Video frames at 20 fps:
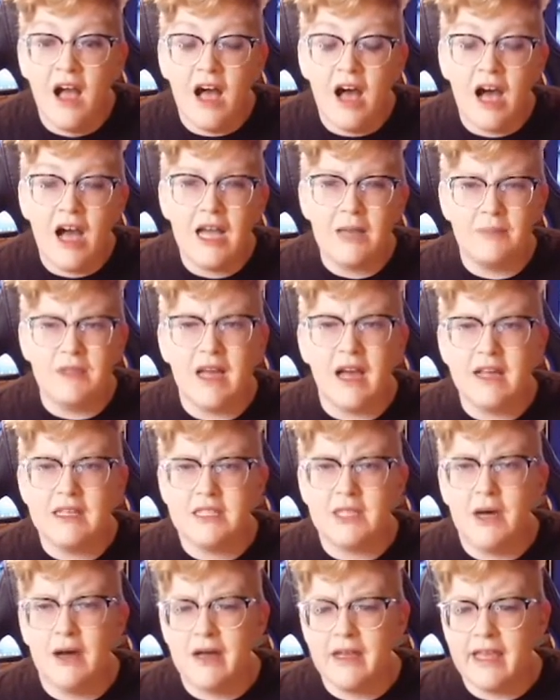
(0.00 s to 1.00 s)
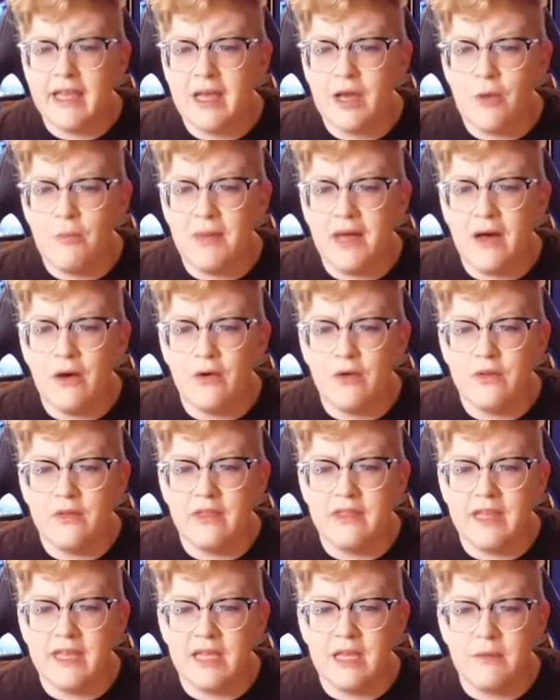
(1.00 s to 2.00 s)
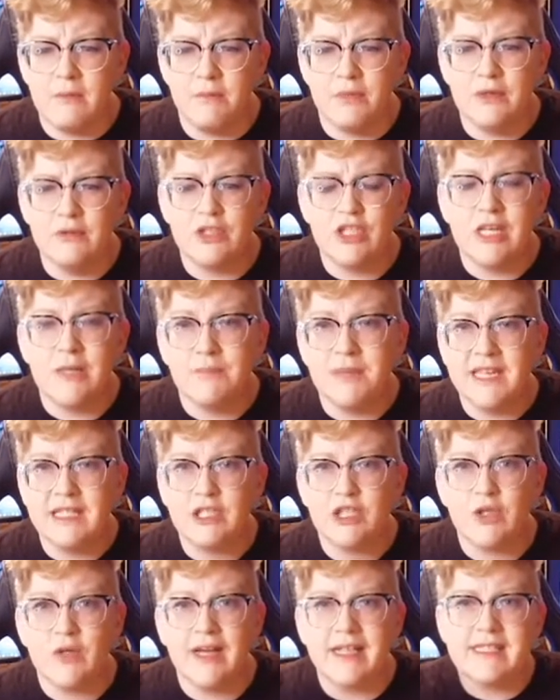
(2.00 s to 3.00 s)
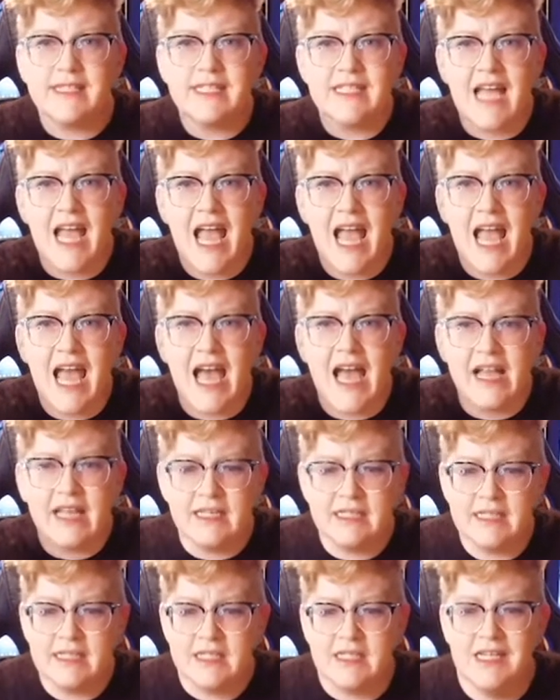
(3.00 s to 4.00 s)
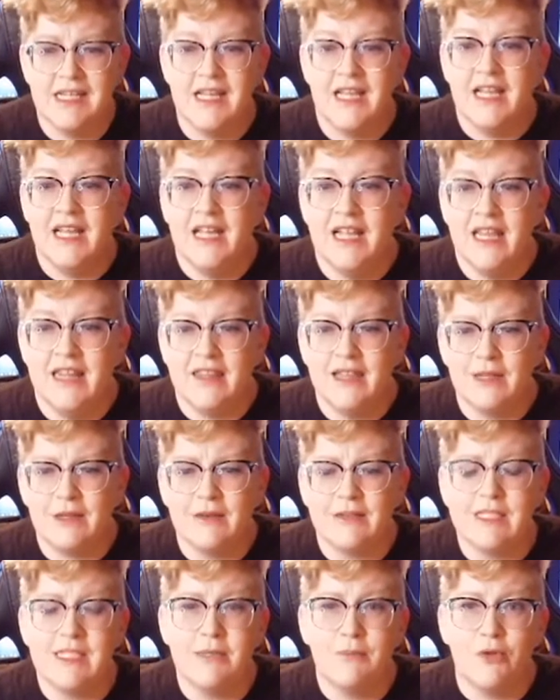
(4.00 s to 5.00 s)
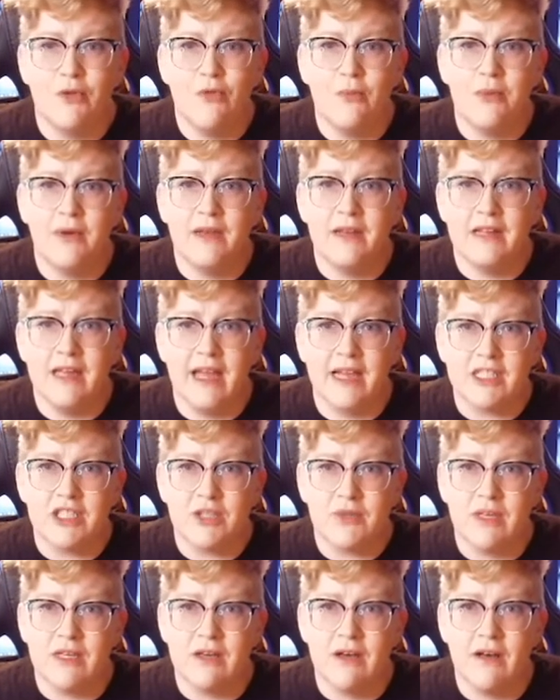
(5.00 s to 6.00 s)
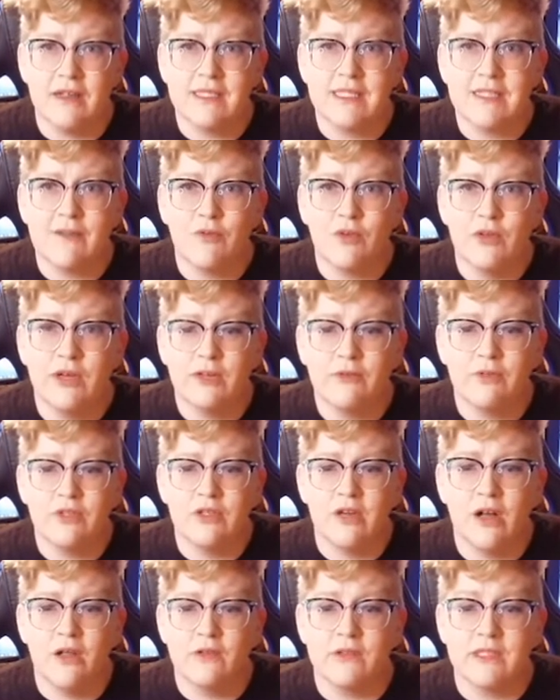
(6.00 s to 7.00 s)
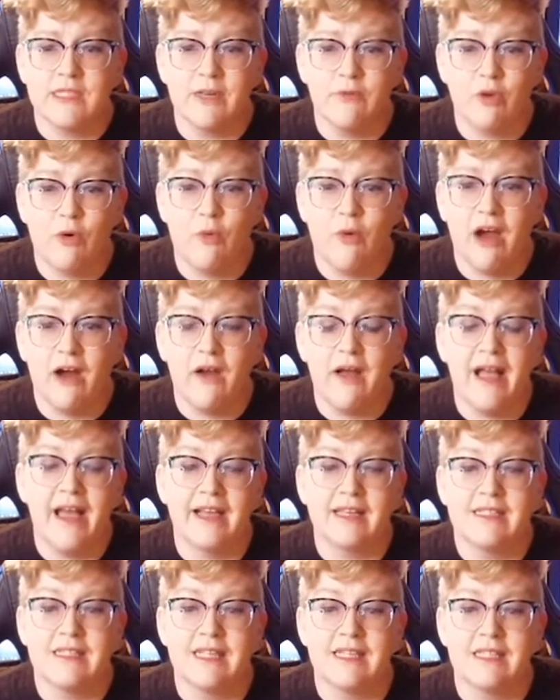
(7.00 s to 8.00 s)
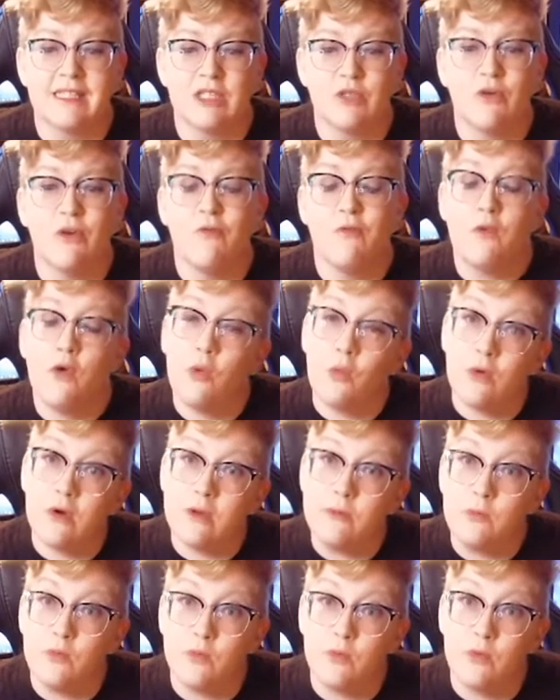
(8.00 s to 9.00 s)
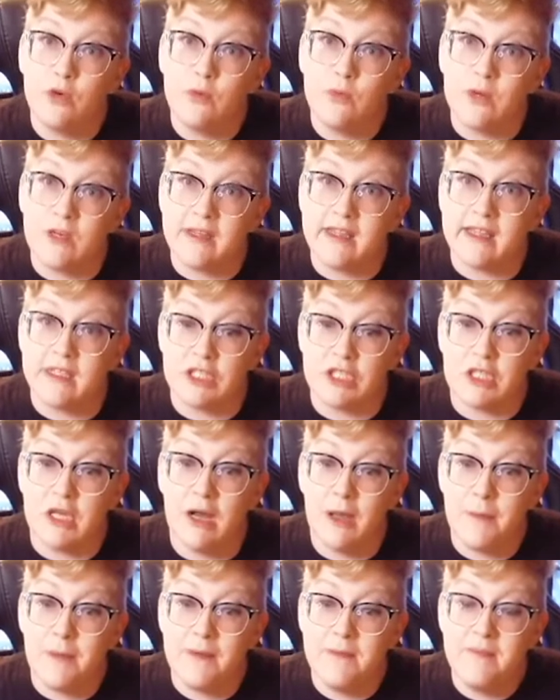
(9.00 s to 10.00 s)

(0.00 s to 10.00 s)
I'm not talking about the bougie Pinterest hacks that look simple but actually cost several $100s and require access to a full woodworking shop.